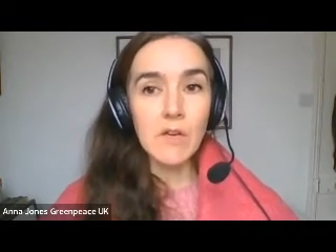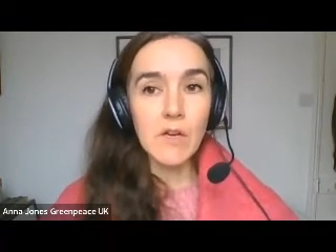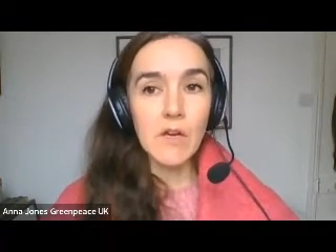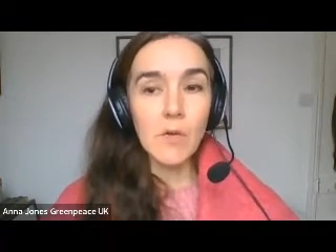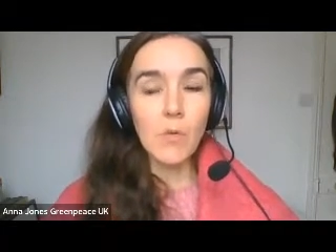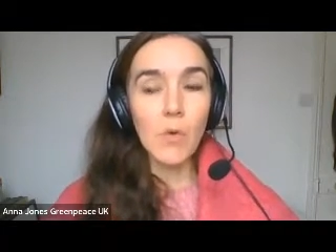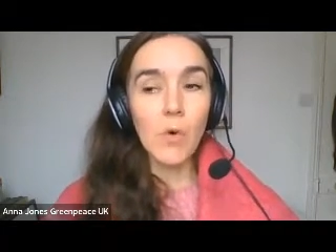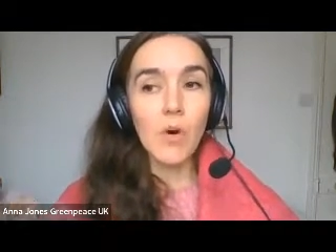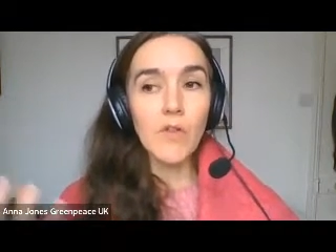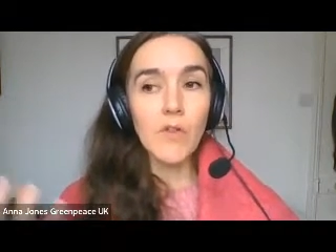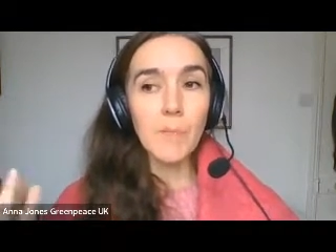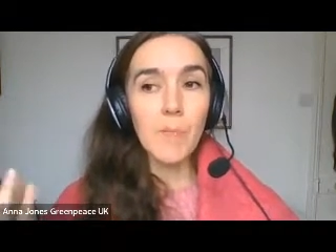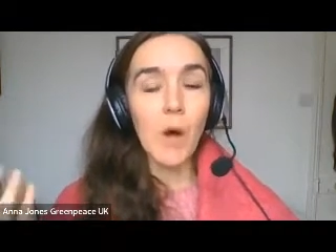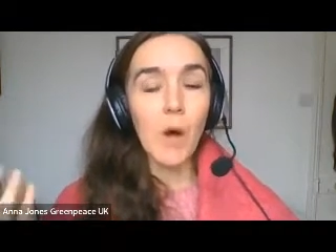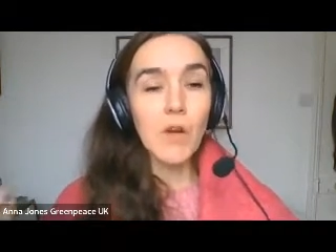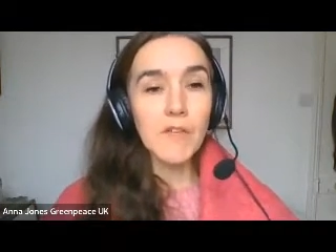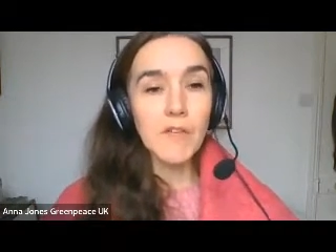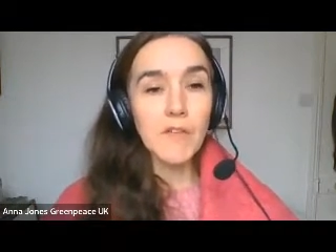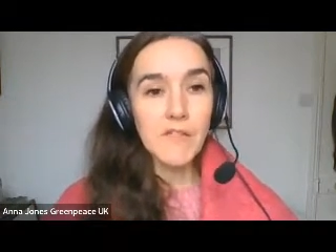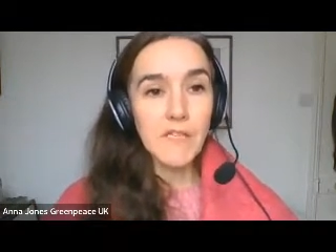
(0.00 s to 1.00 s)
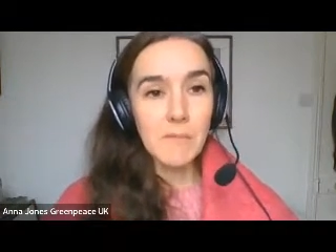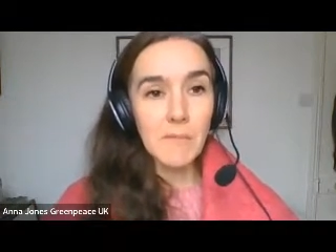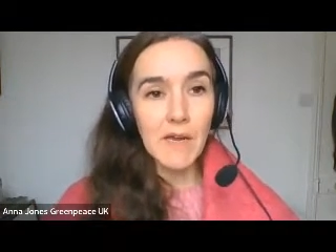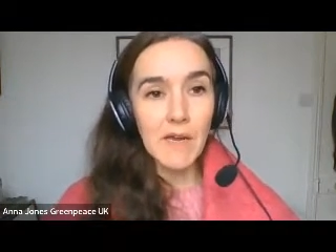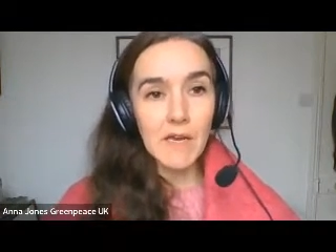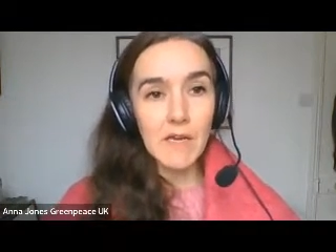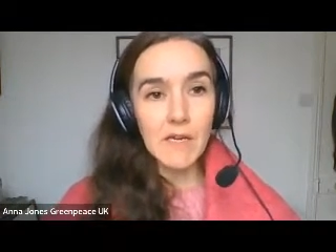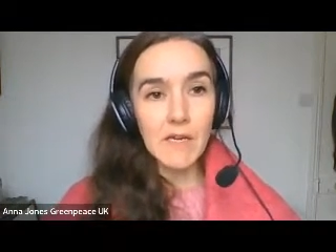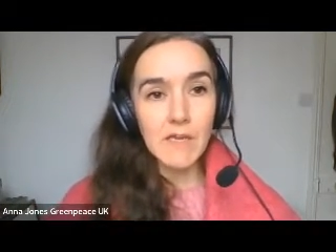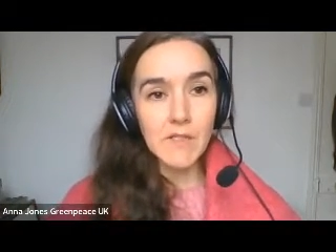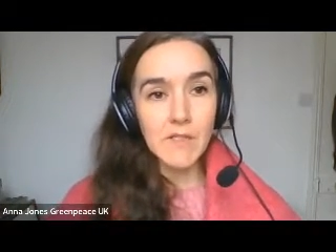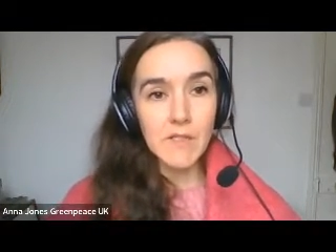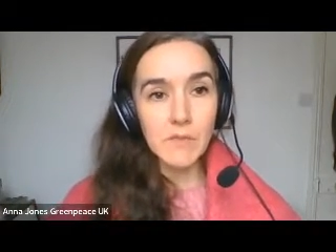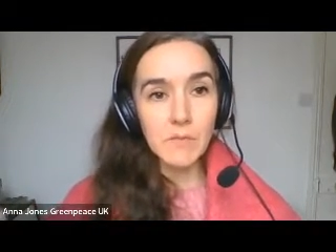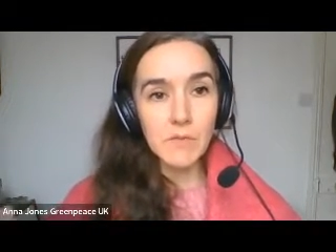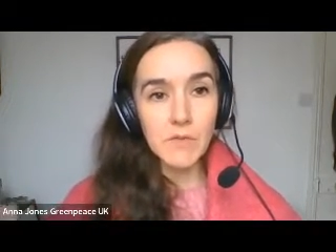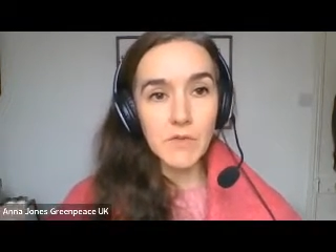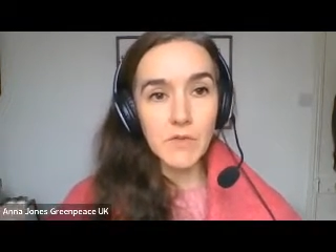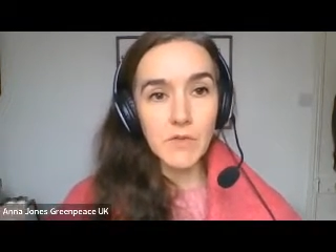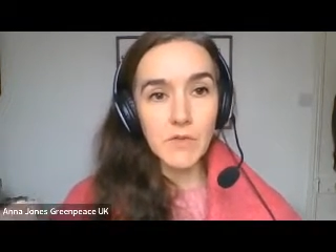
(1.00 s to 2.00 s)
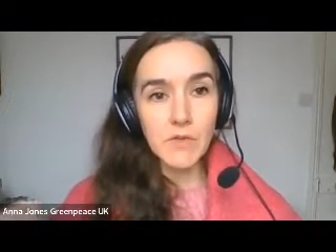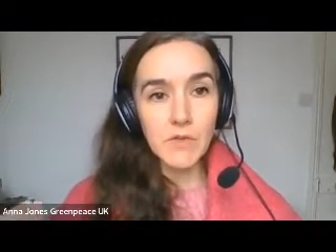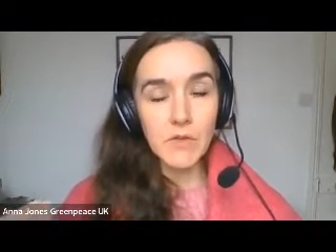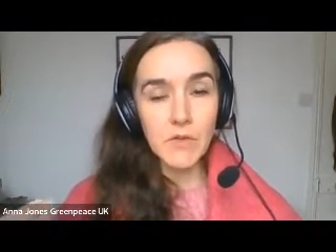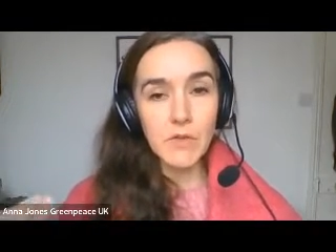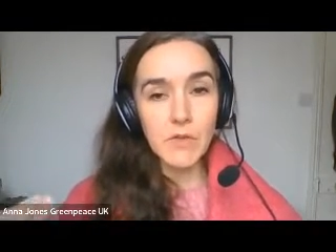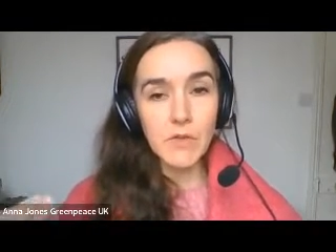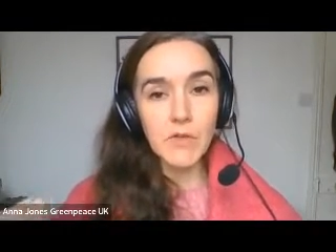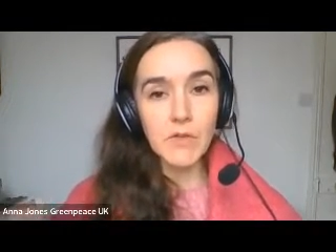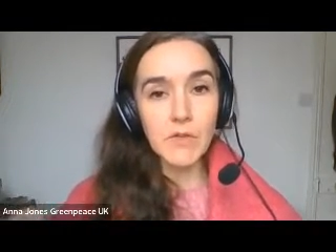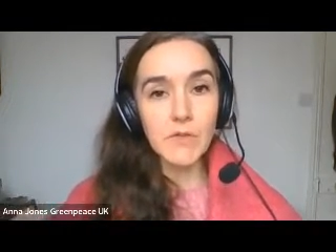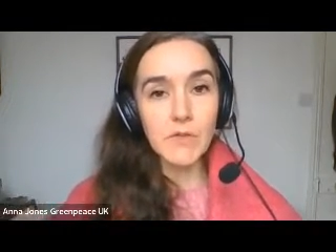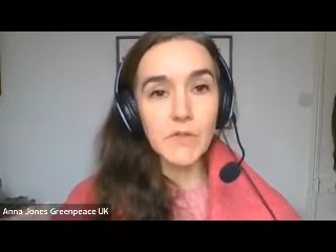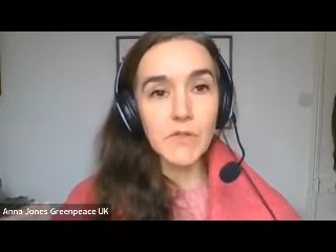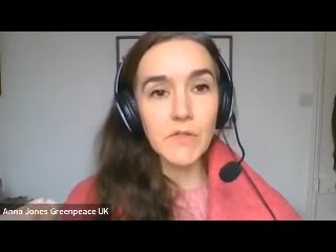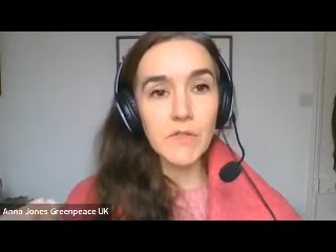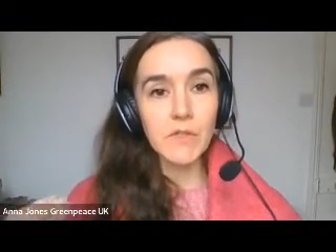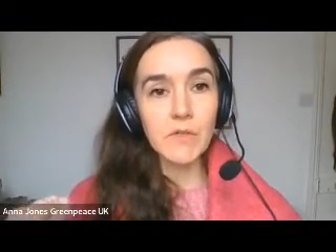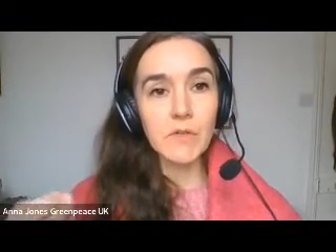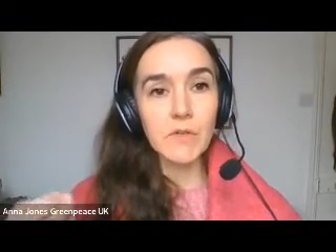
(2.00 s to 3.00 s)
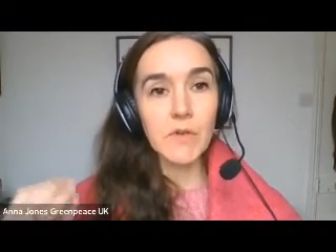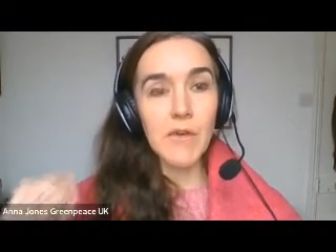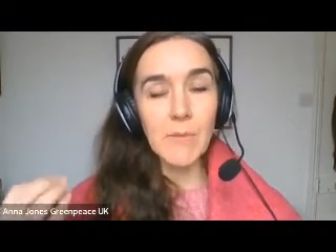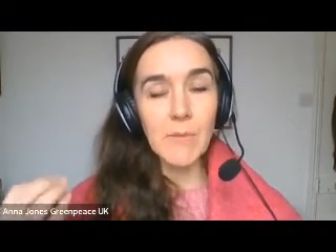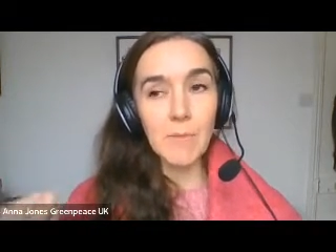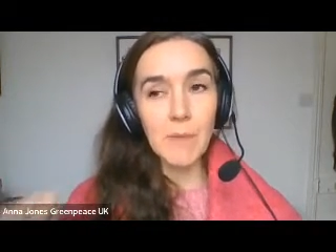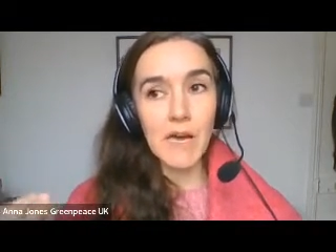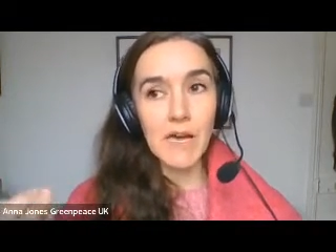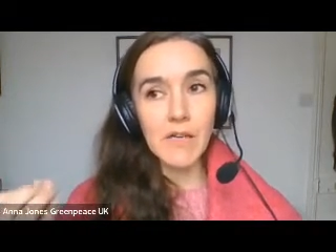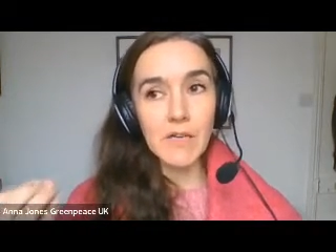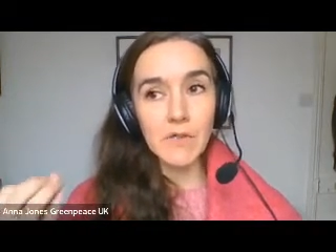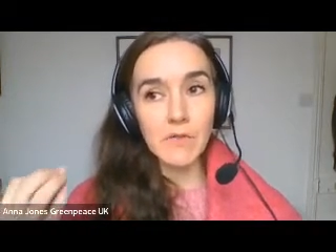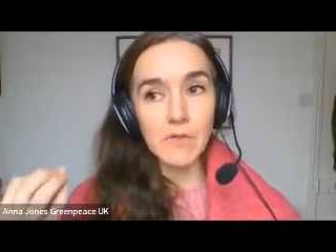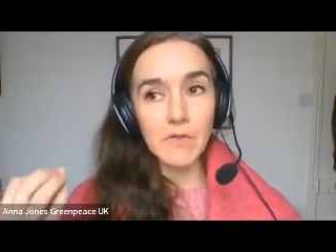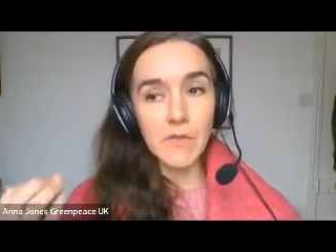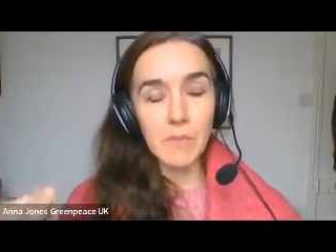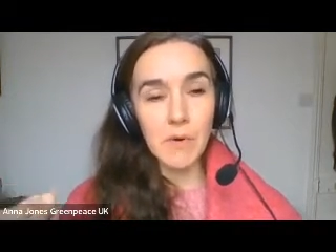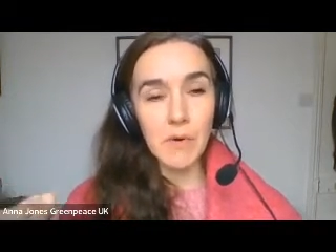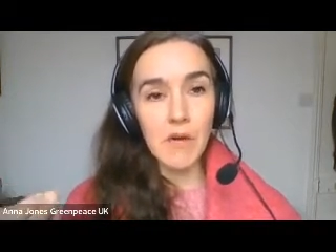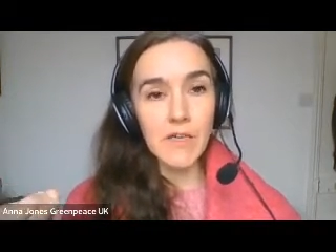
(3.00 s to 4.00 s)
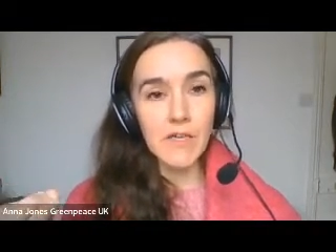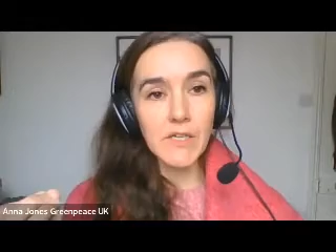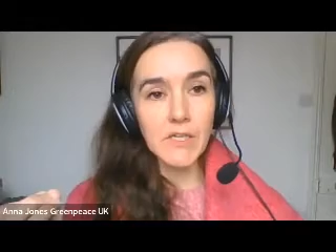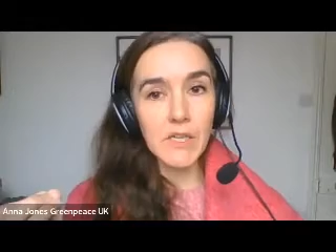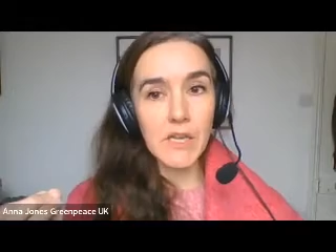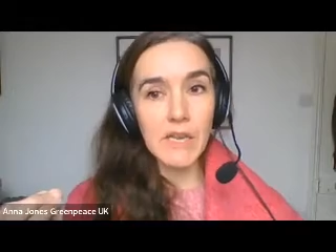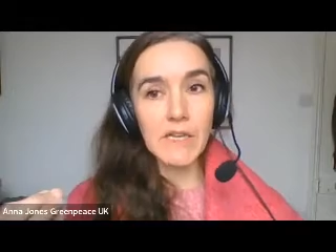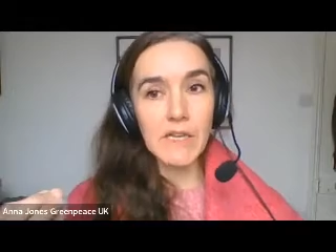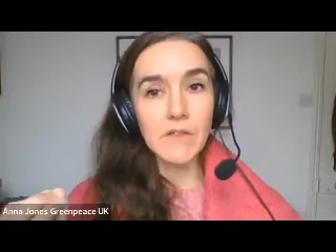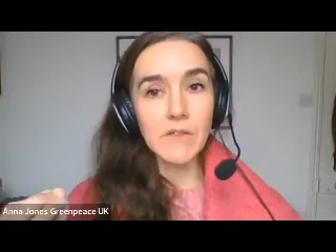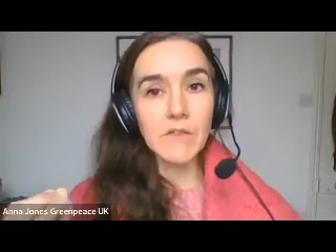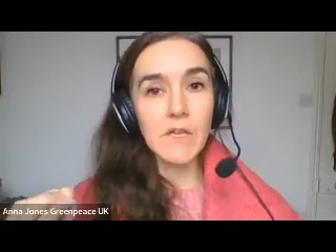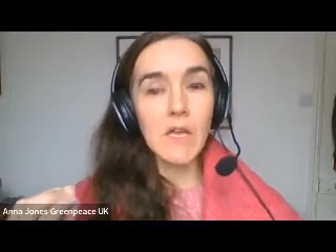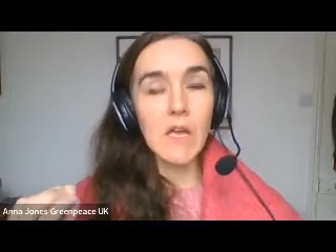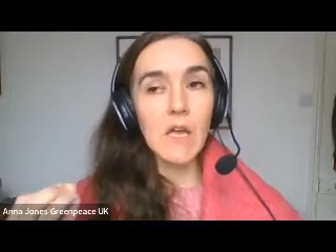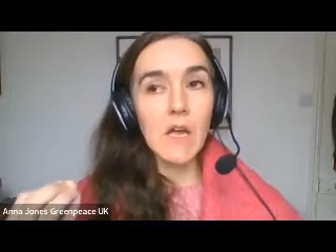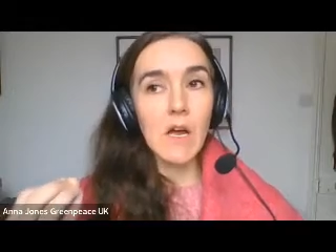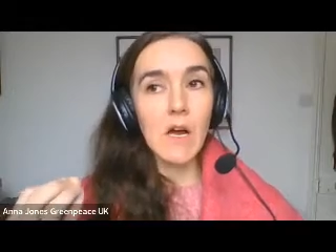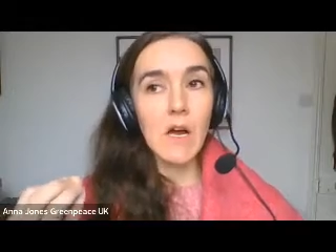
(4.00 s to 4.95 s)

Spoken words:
you know, what are the policy mechanisms you can use to impact on supply chains,